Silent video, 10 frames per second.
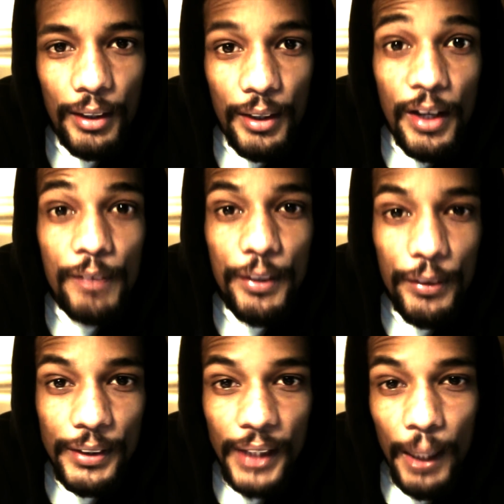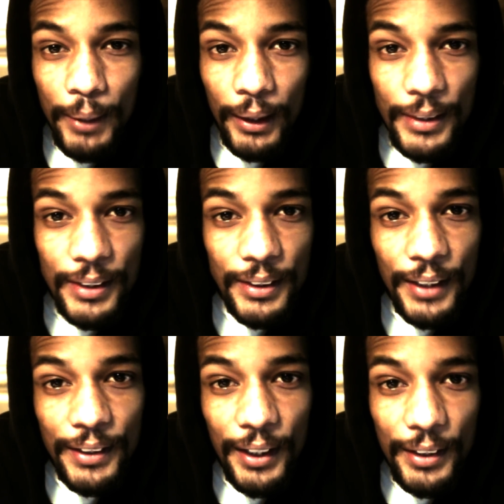If you're the type that likes to
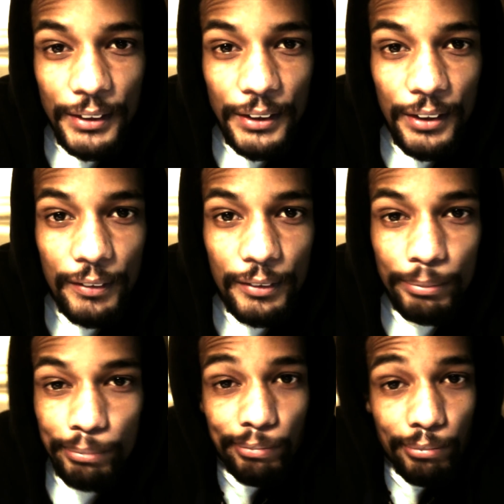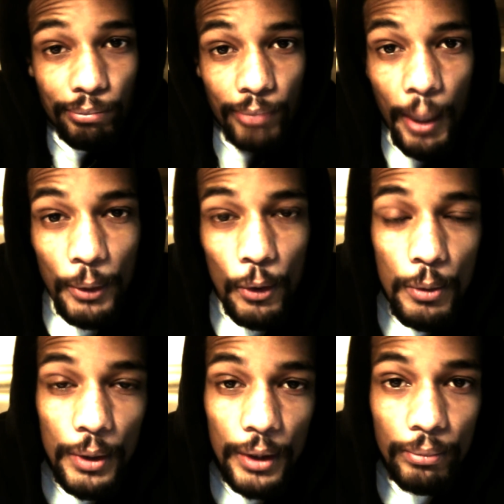take the initiative, I'm
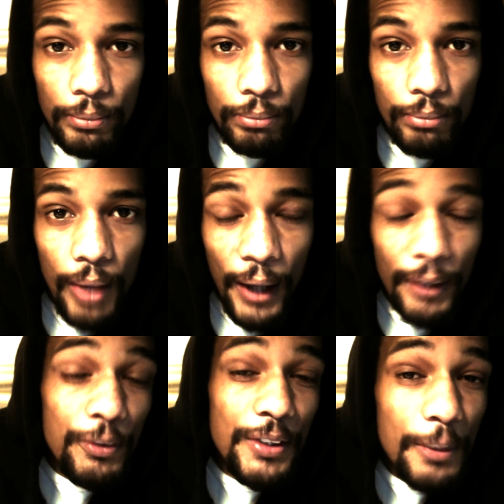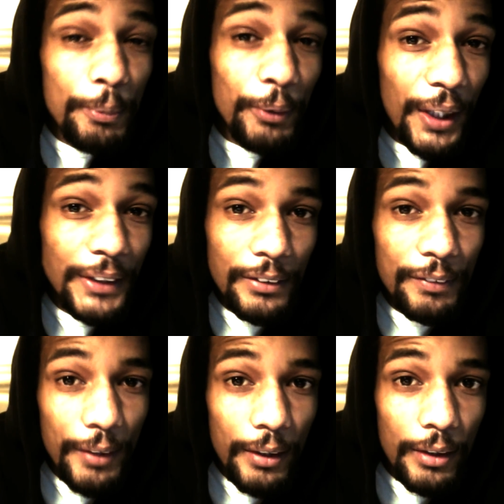cool with it. I can reciprocate your
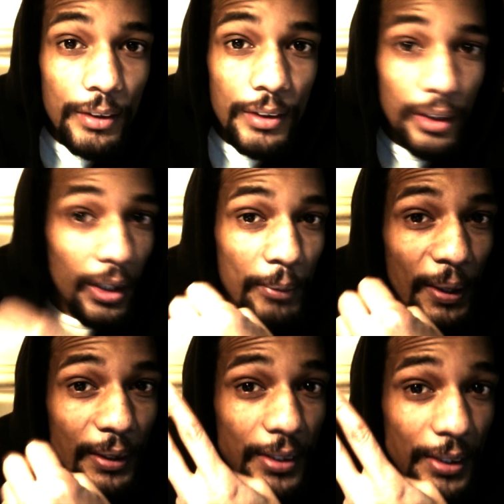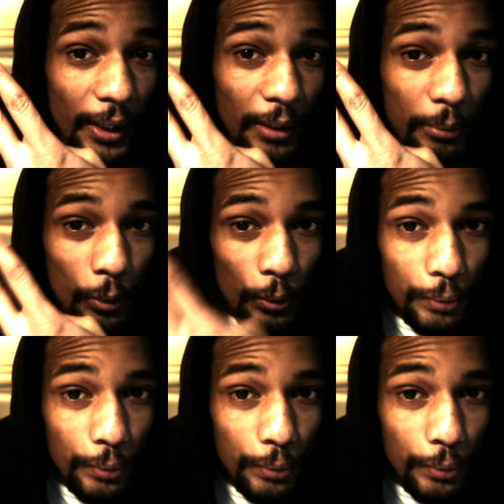feelings and make the second move.